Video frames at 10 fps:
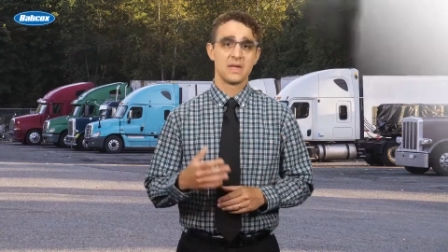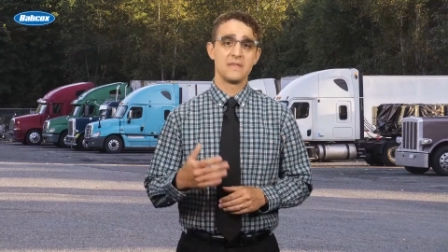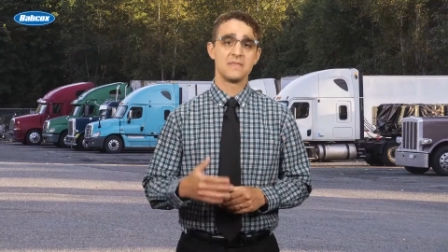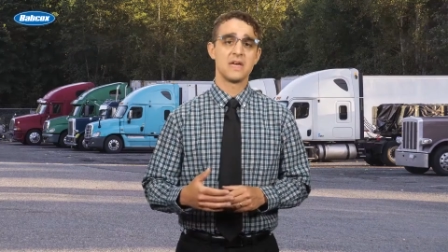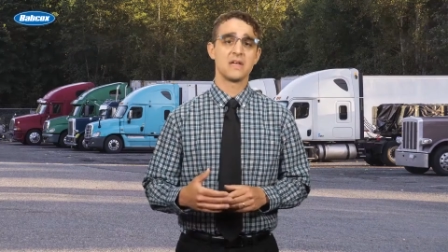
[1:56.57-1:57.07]

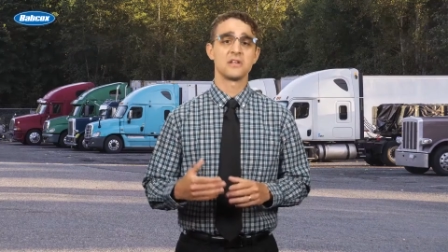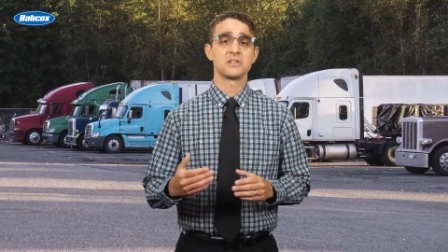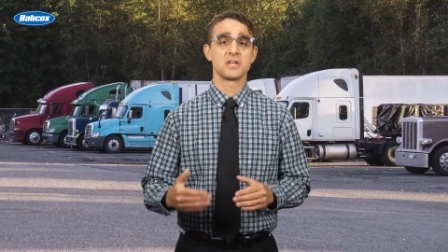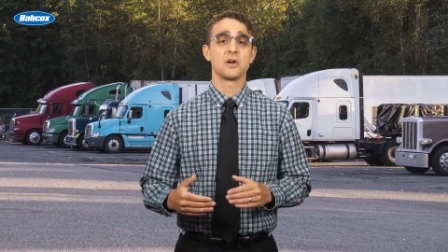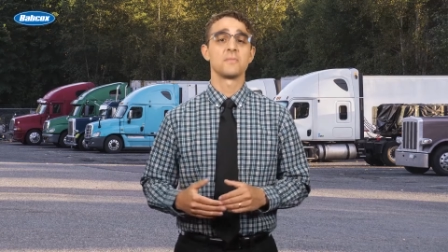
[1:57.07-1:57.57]
In the end,
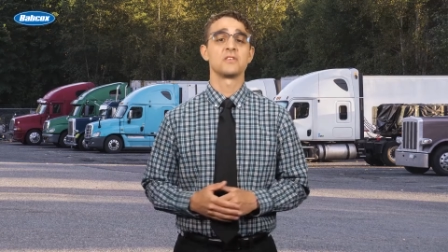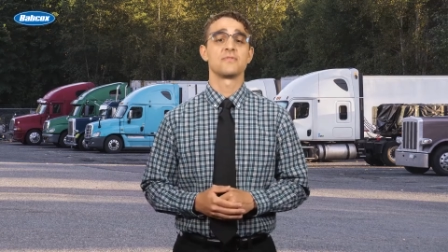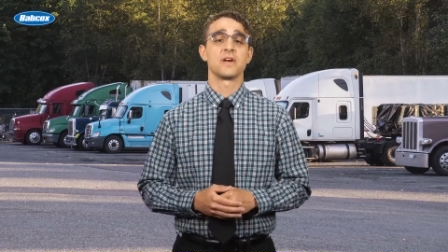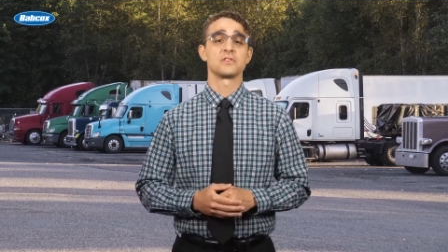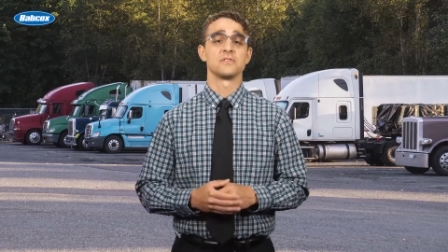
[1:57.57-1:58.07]
tire
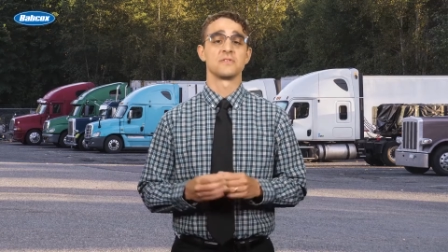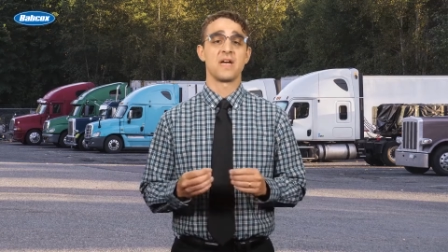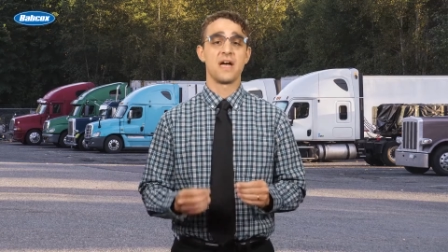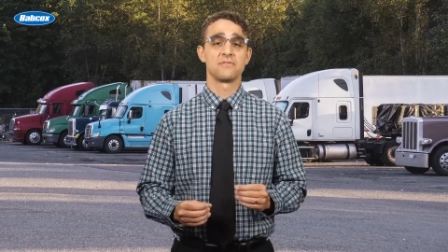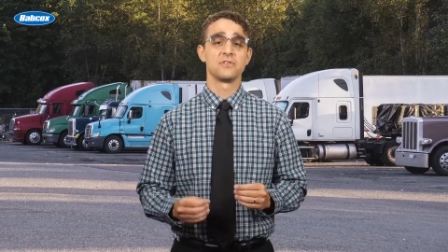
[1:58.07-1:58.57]
manufacturers
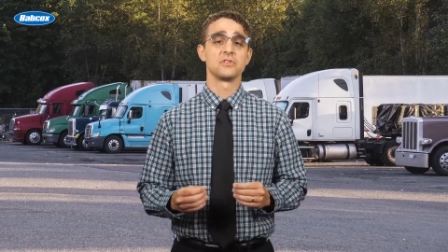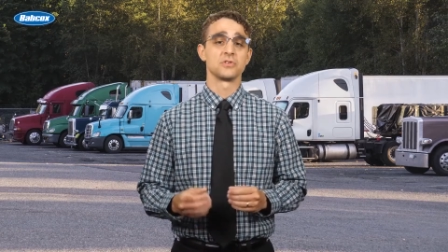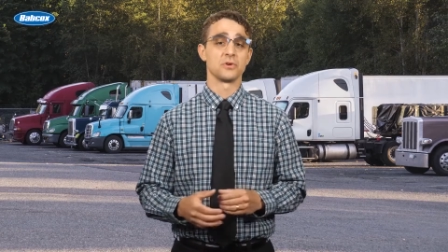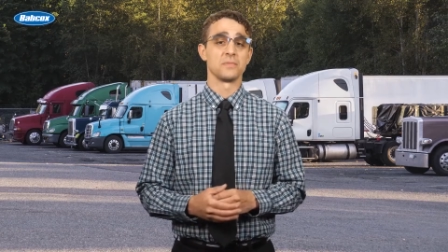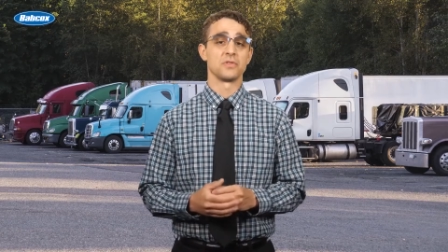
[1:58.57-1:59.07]
have to
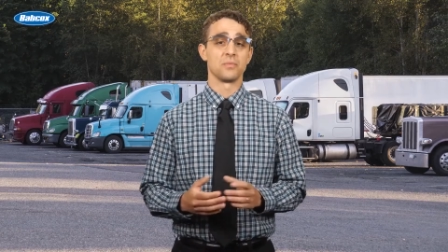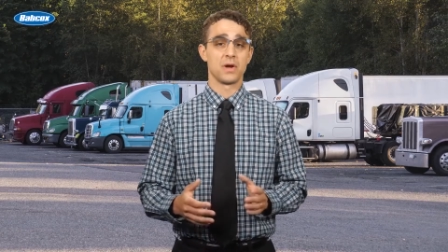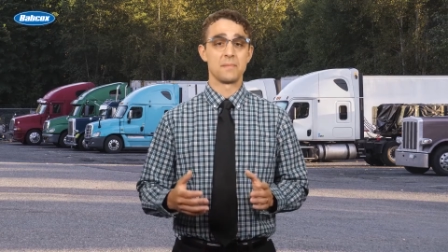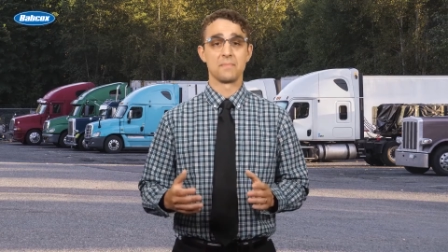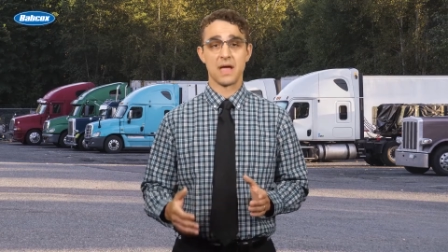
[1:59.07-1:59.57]
determine the
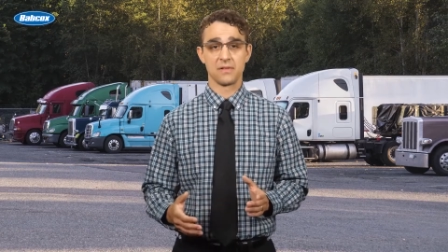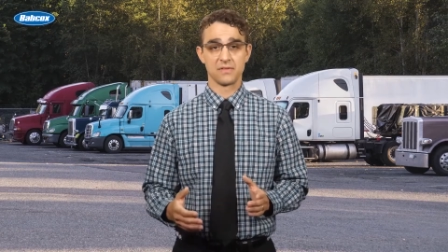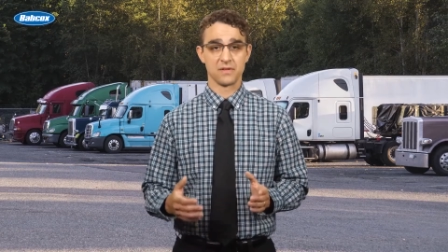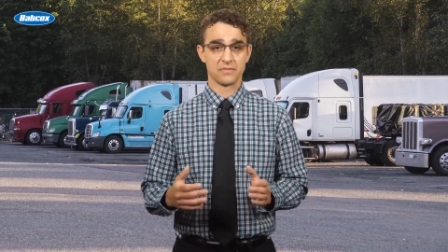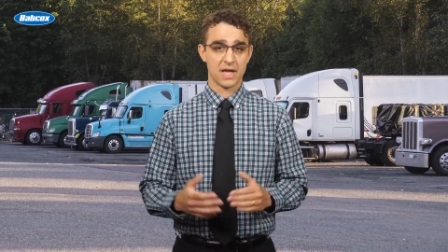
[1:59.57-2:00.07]
right
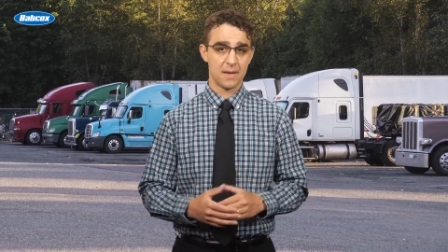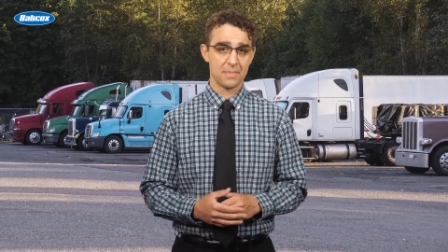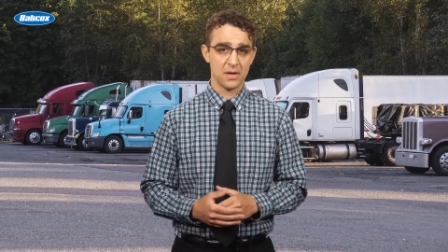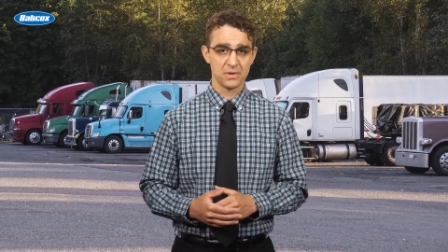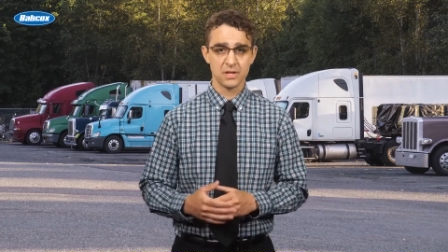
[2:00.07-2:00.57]
balance of
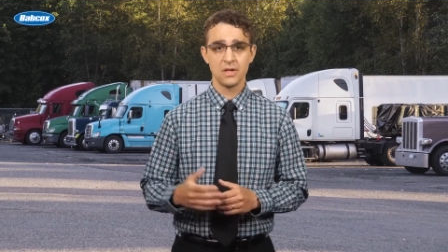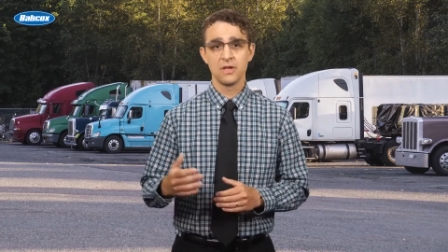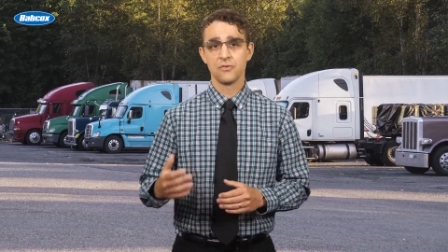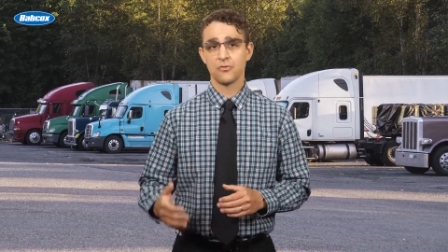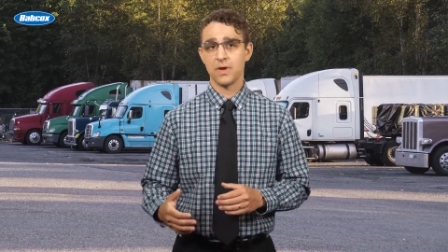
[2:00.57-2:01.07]
compounding,
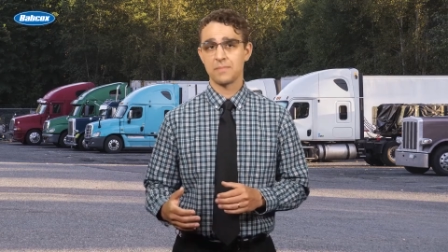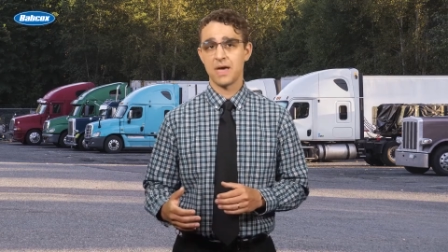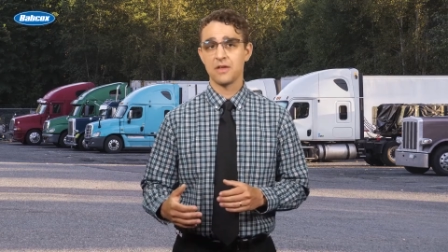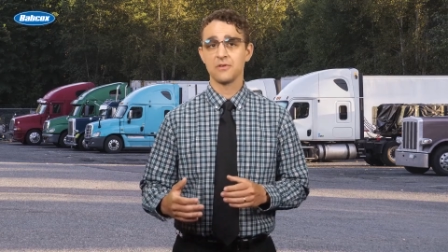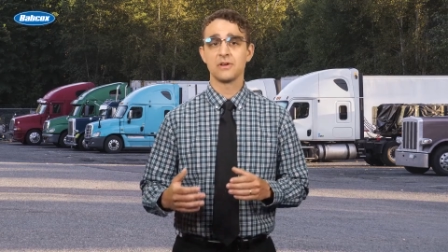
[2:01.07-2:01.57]
tread
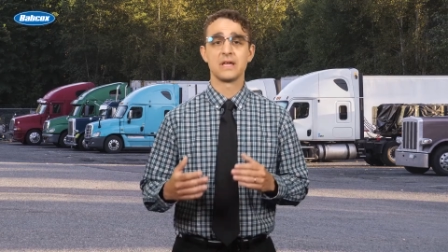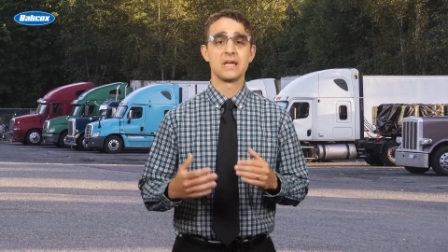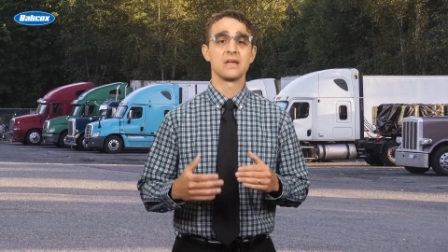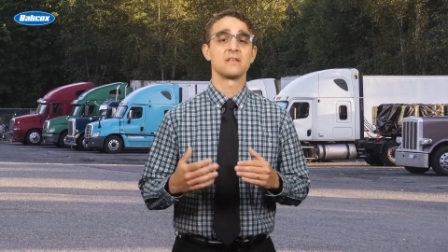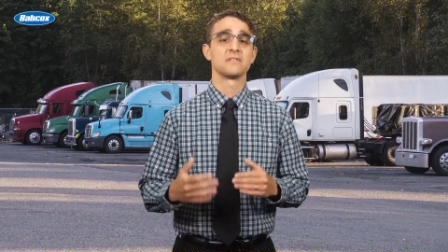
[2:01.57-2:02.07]
pattern,
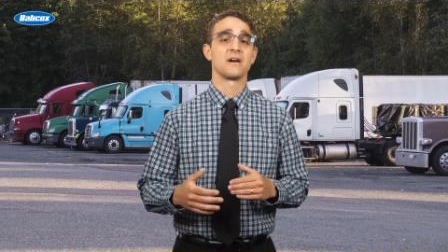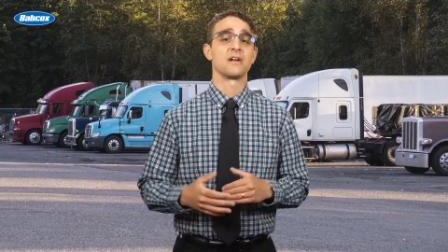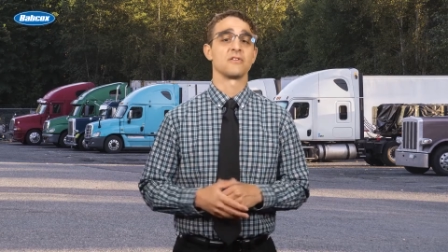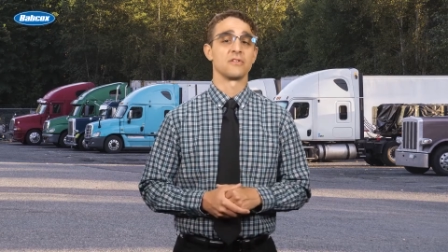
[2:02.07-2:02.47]
and tire